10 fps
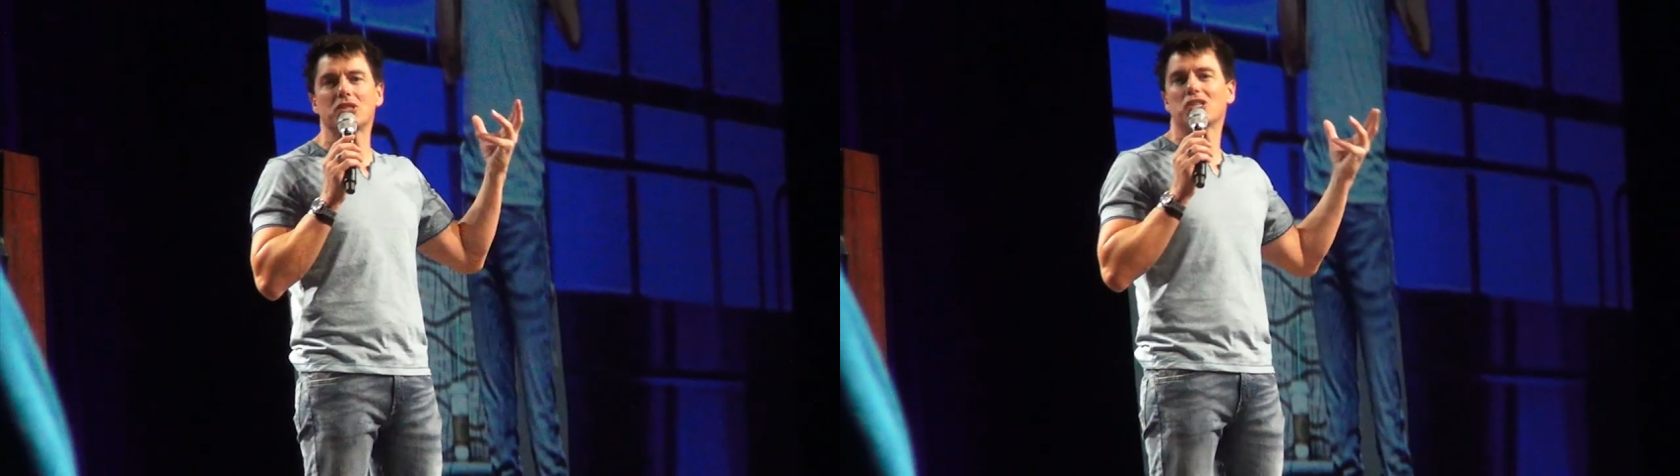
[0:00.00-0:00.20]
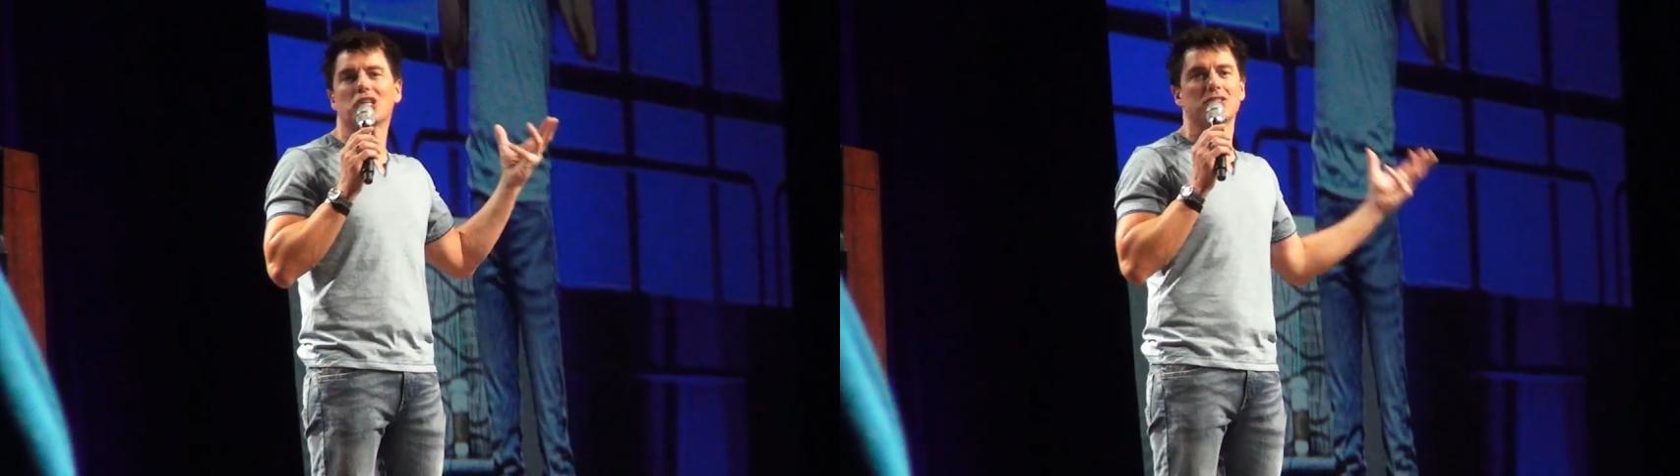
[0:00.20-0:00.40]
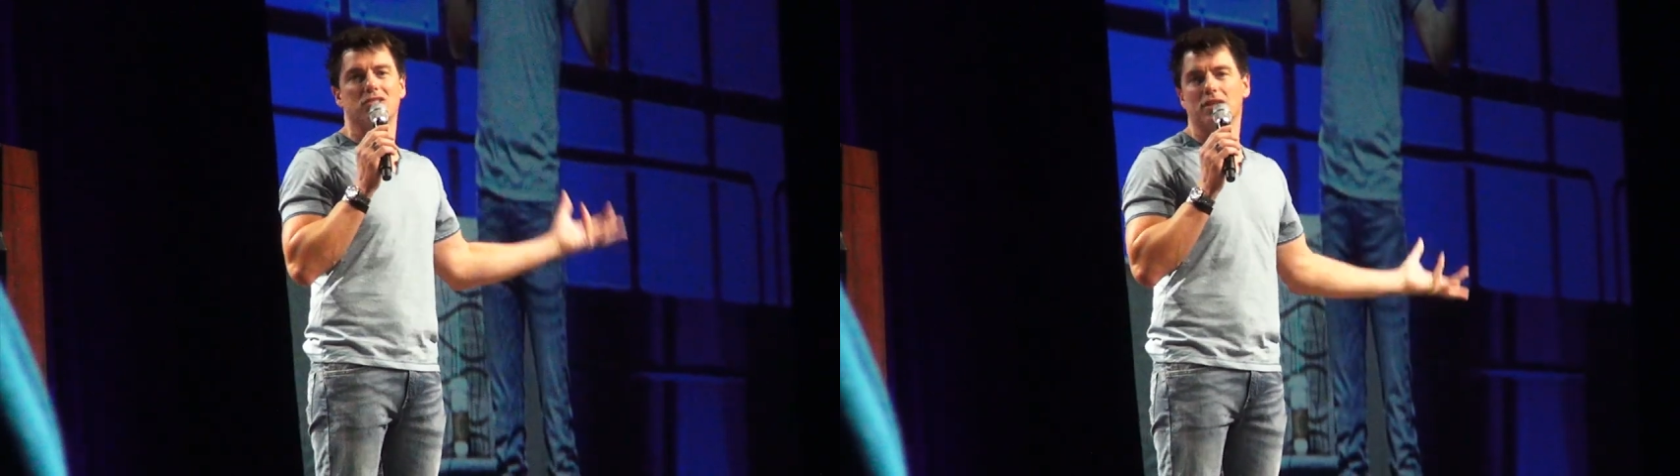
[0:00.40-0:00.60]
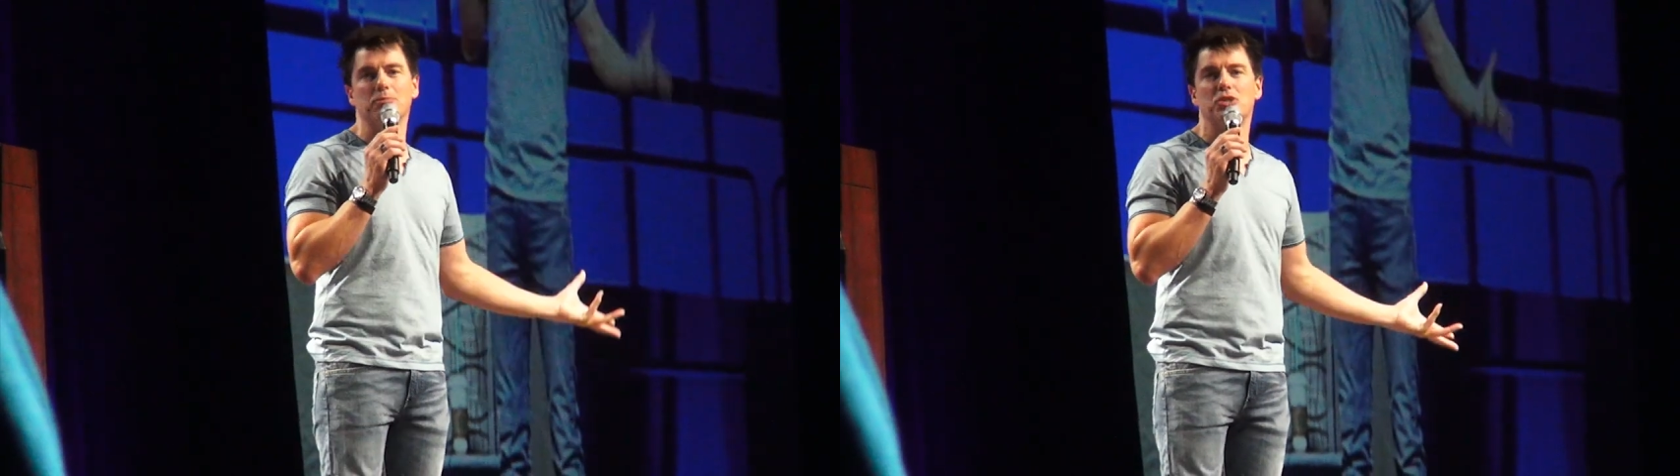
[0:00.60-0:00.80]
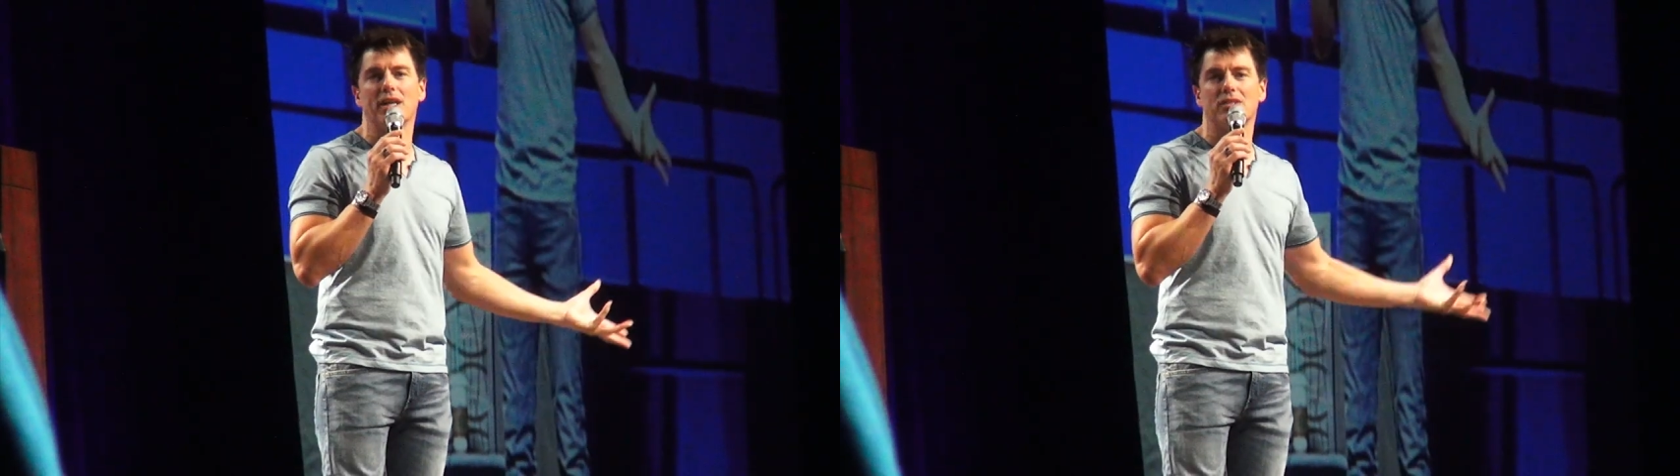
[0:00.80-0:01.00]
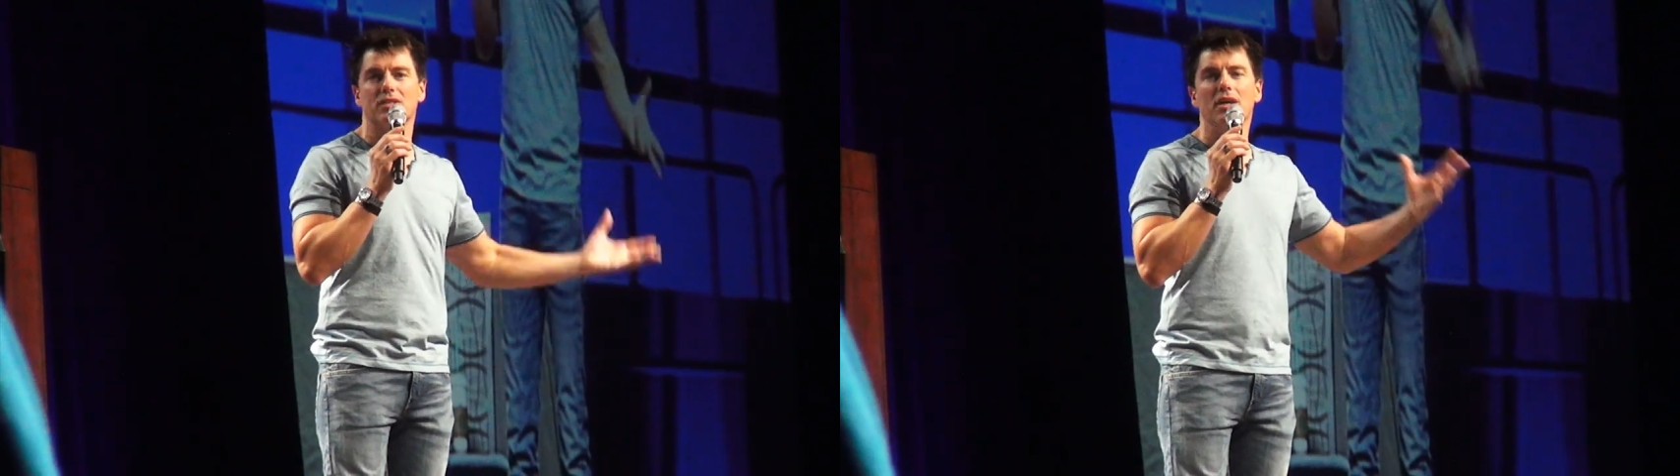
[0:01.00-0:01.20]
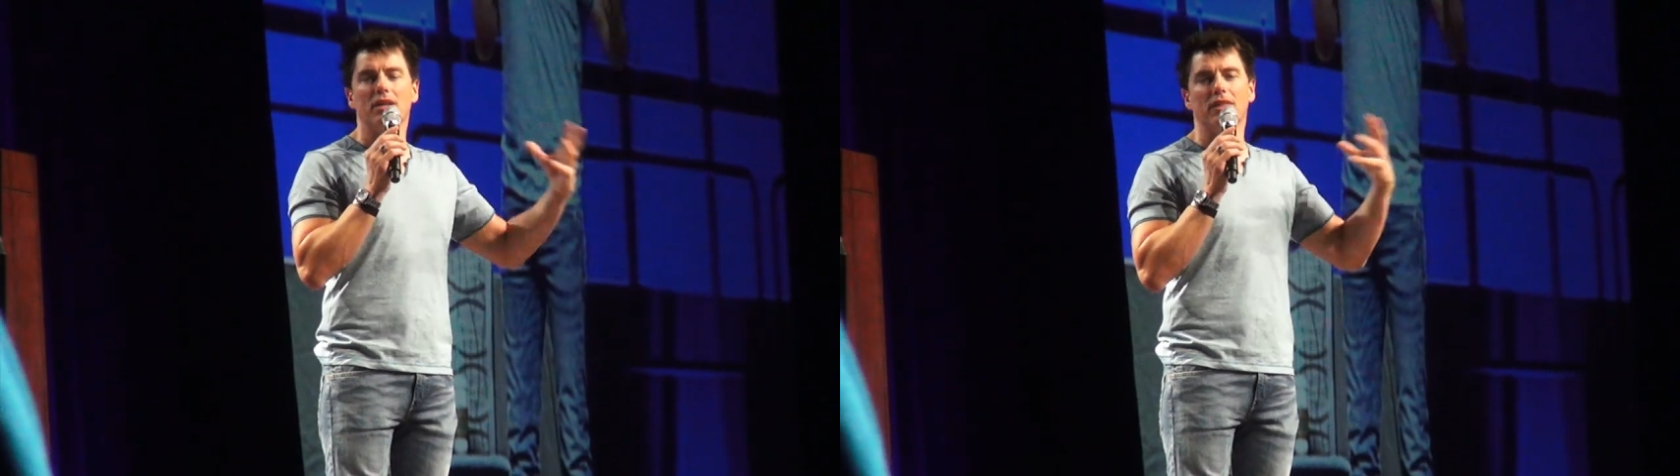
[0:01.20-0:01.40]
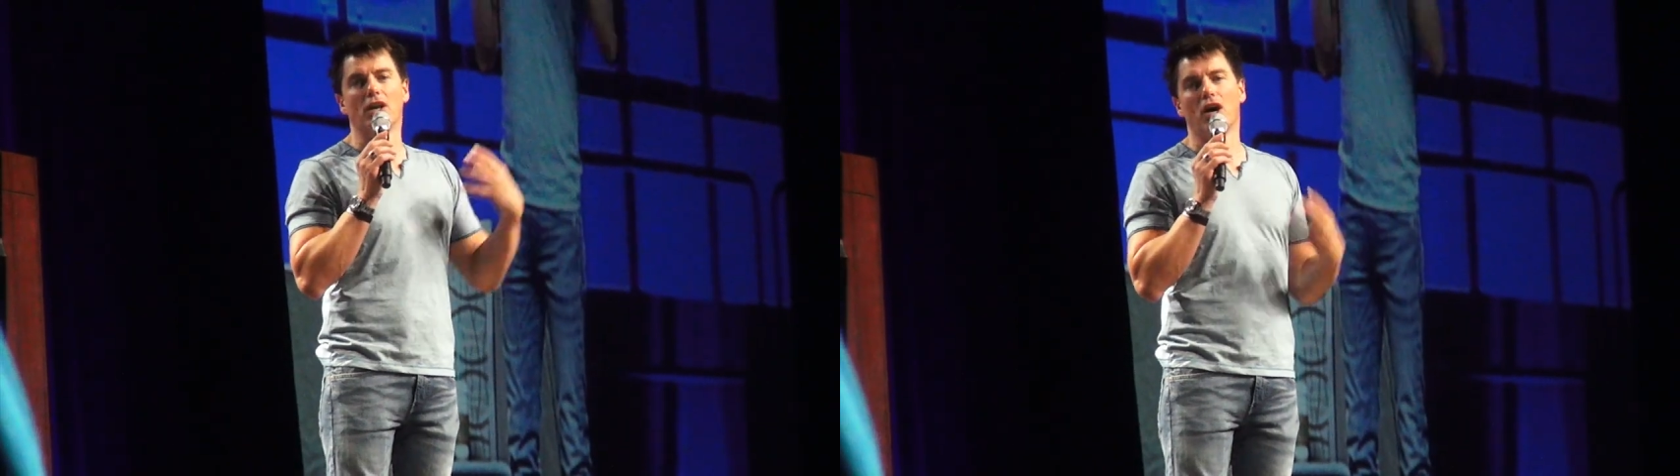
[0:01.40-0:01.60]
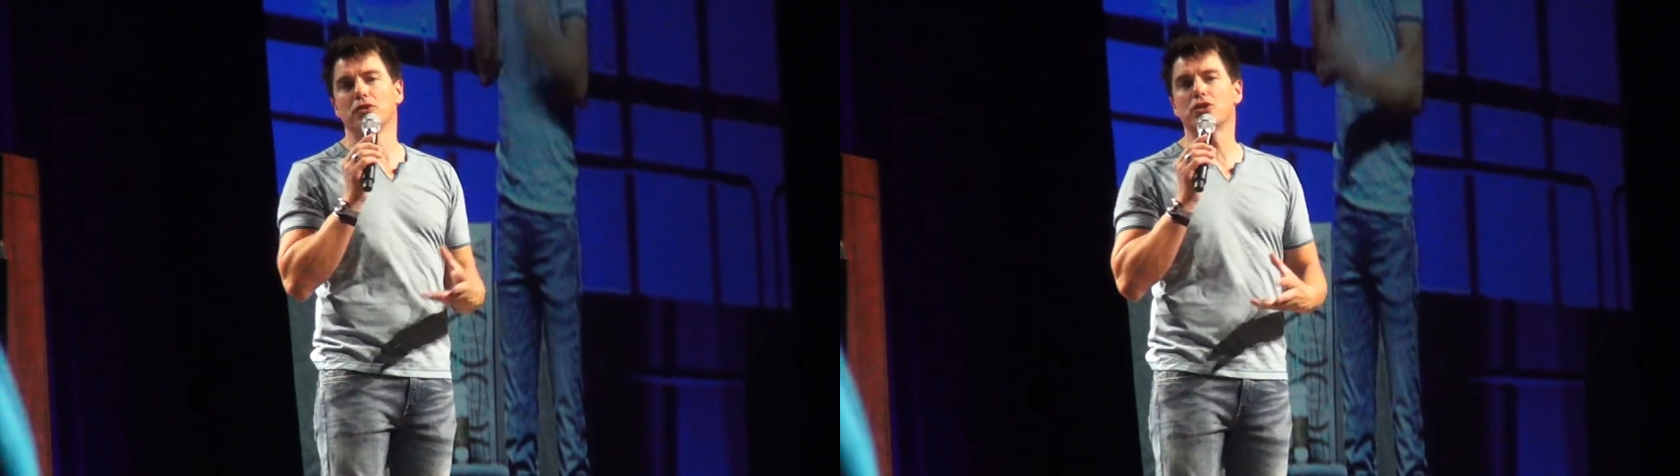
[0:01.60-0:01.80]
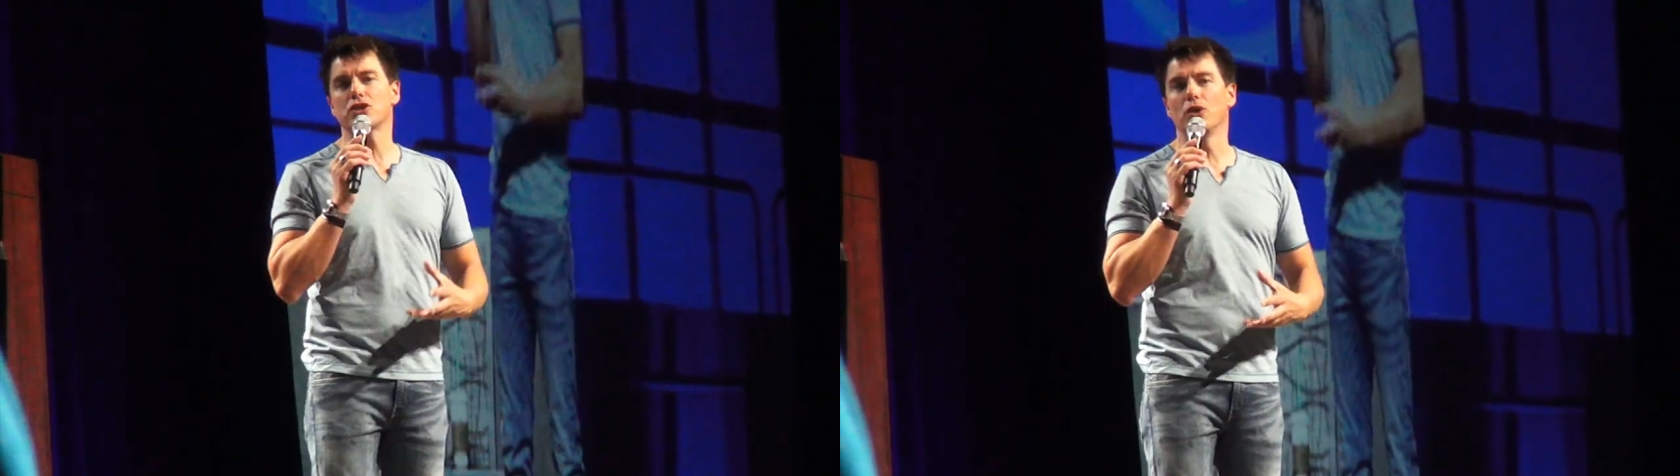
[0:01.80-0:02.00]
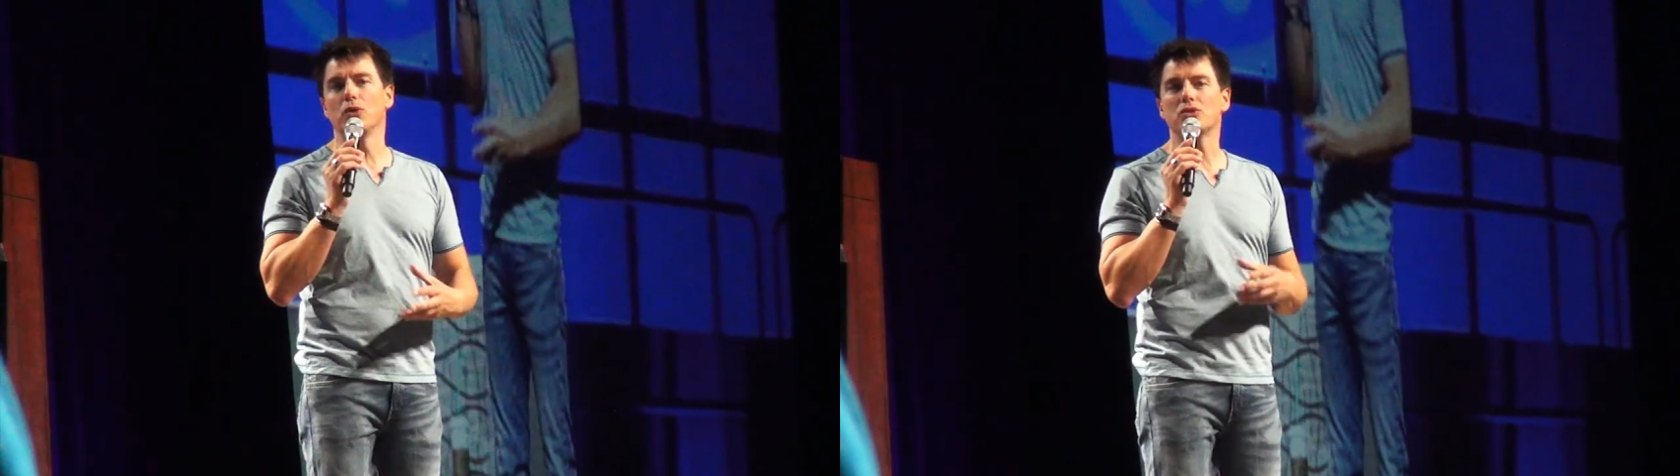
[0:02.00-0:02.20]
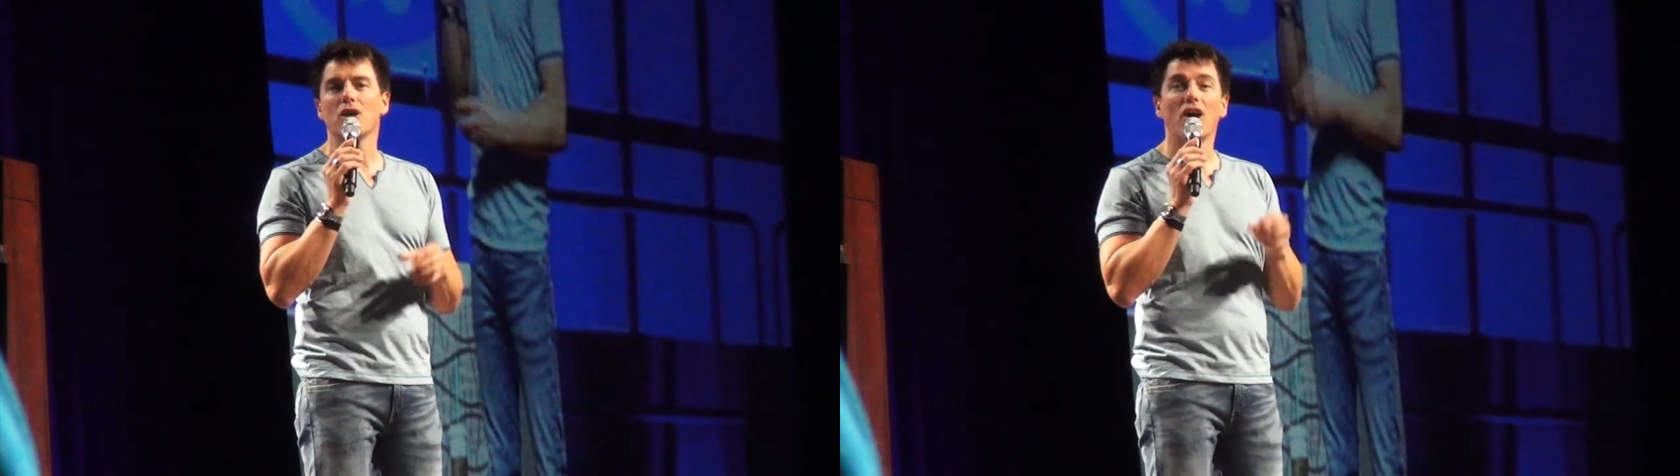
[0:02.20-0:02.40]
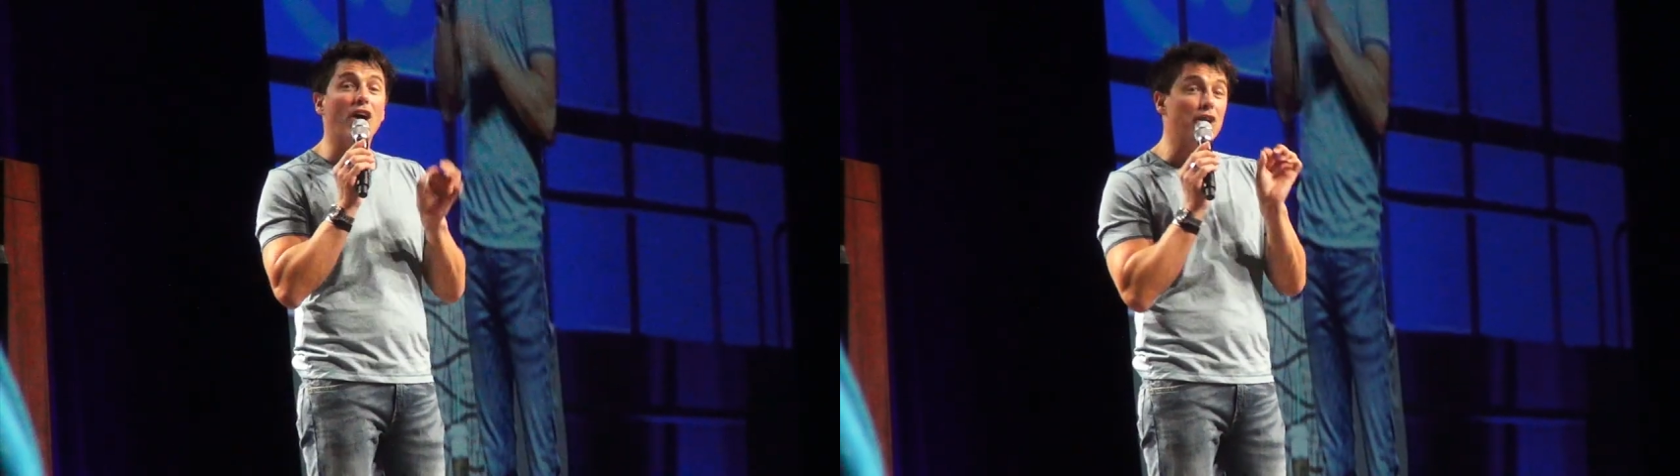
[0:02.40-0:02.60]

We touch on subjects that other shows